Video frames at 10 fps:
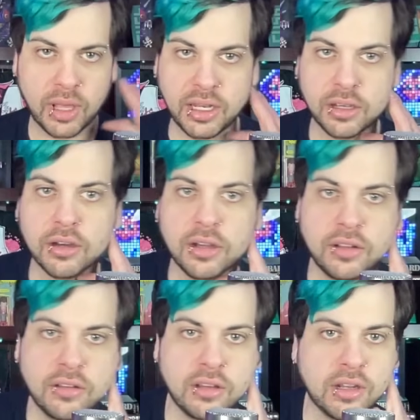any
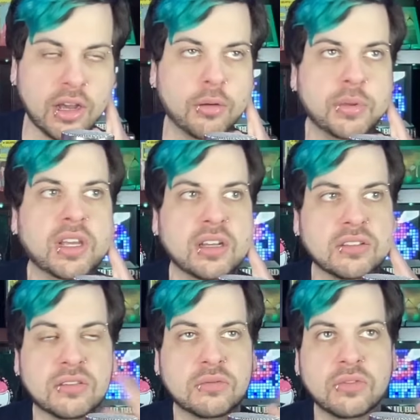good, you know,
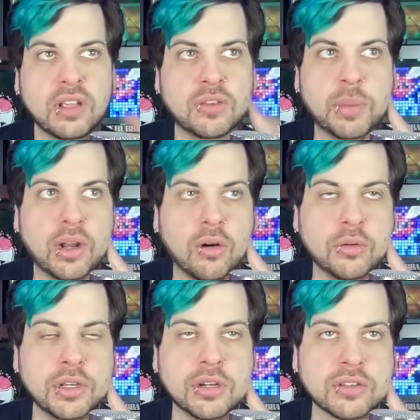because it's been a whole
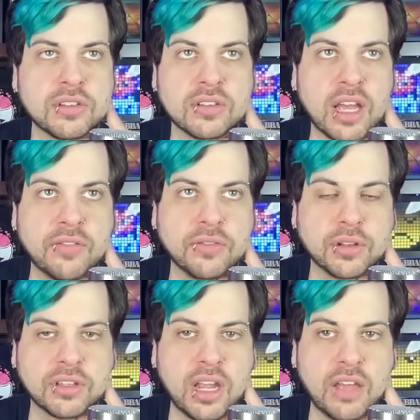year since I've
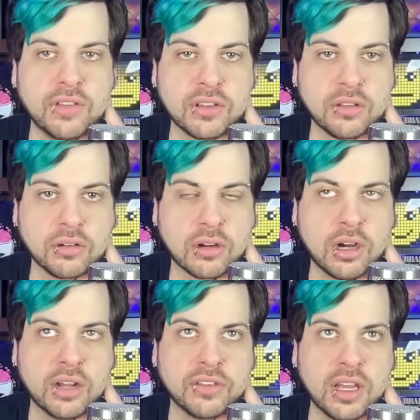looked at any of his other
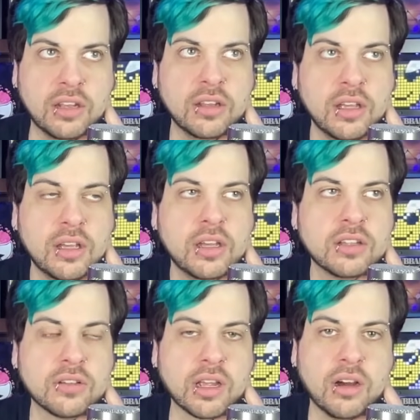content.
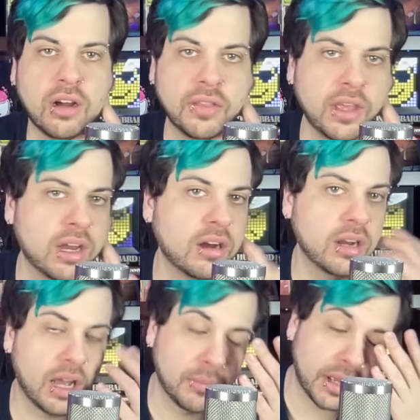So I go on there and
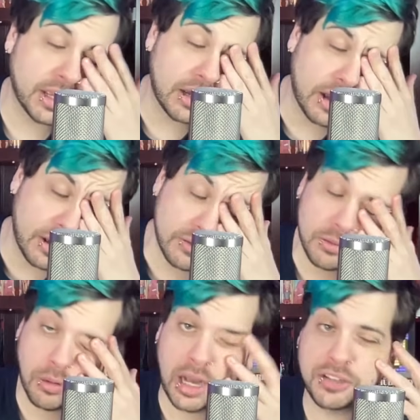I'm like
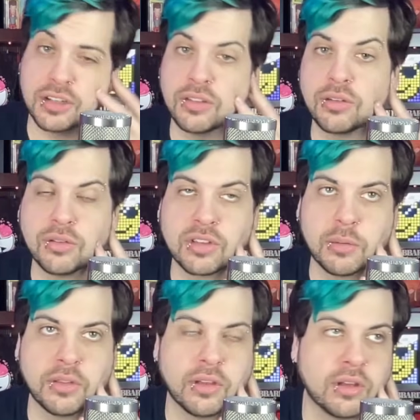watching through some
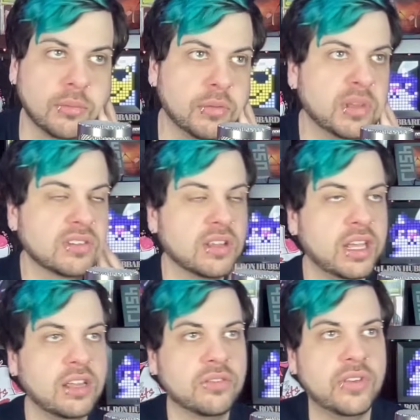of the
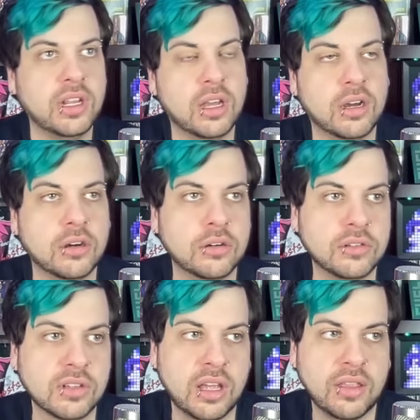miscellaneous
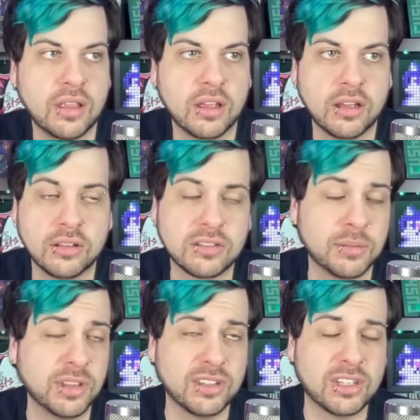videos and some
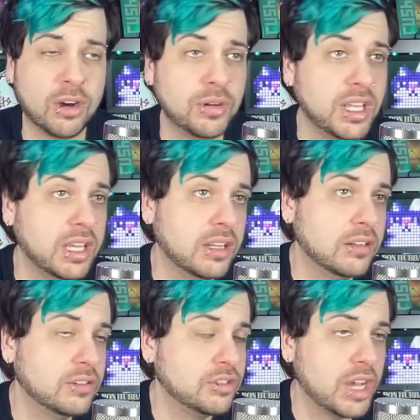of the Tony
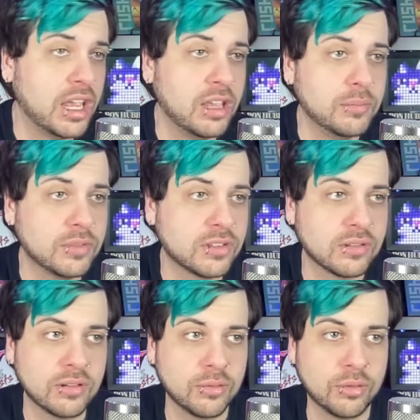and James
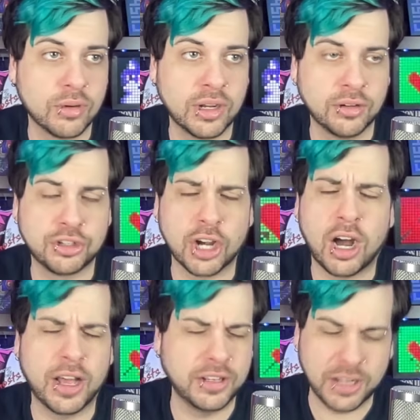or
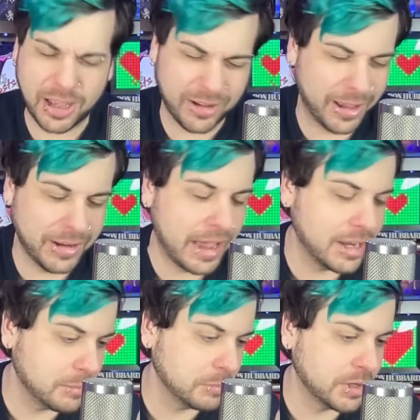John. Yeah, I
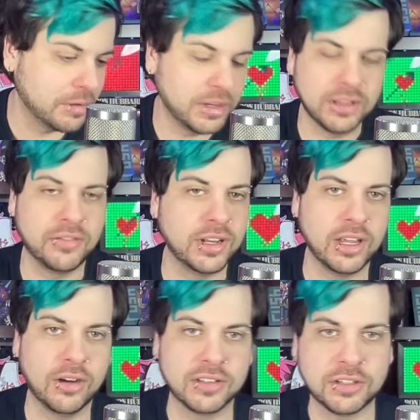named him Tony in the
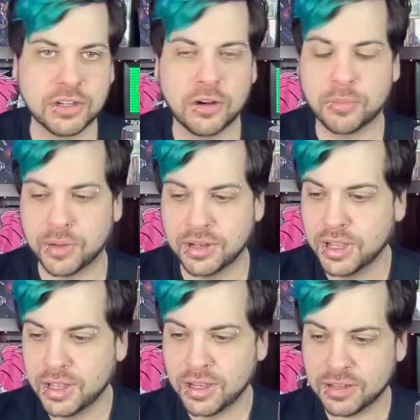video as a joke, but
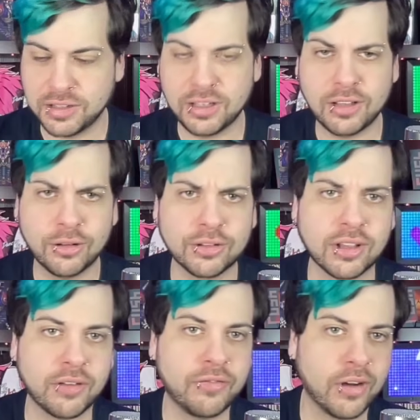because he looks like
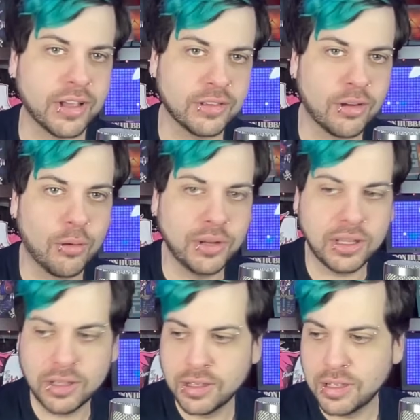a fucking Tony.
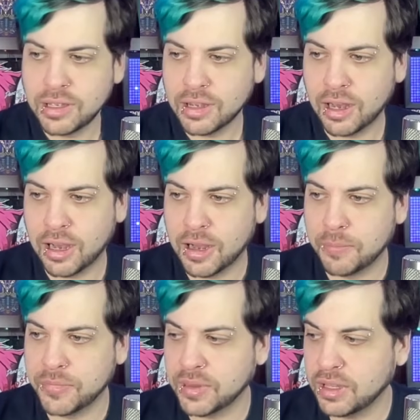
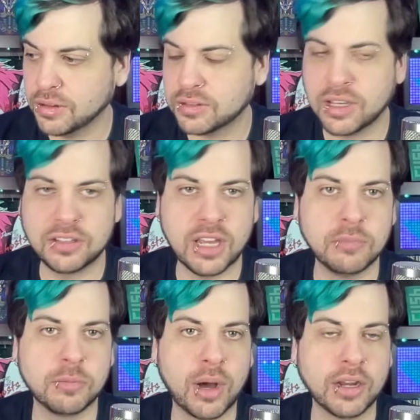He looks like James
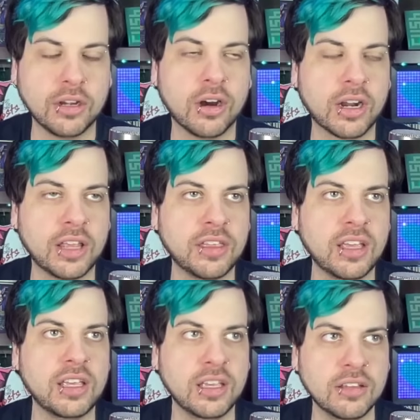Bodyguard. I think
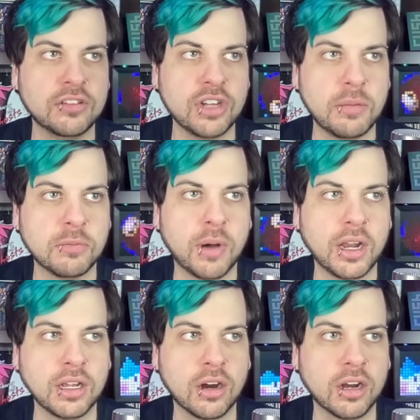he is James
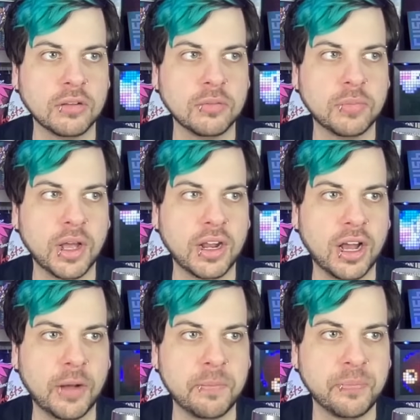Bodyguard, but
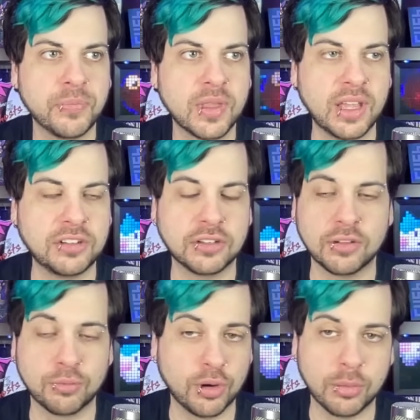that's just a
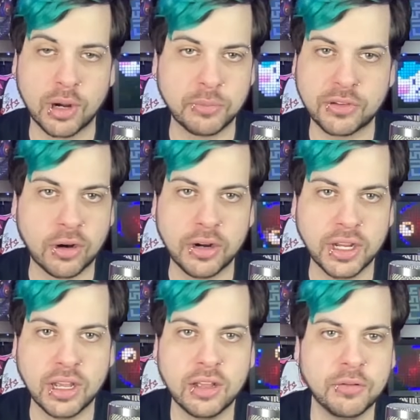rumor I'm
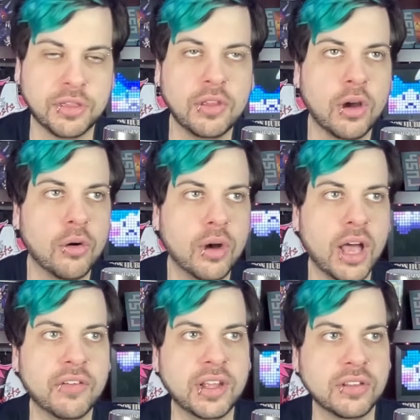starting with no
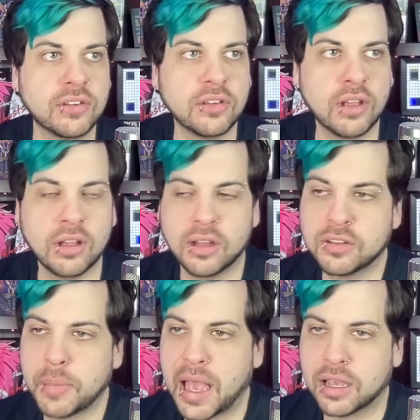evidence to
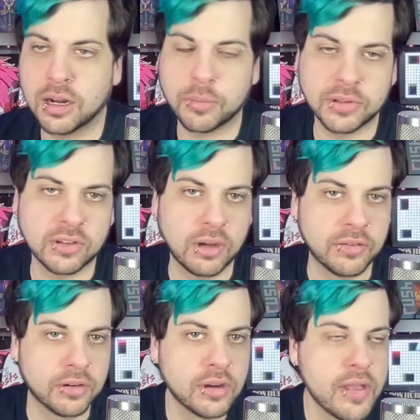back it up whatsoever.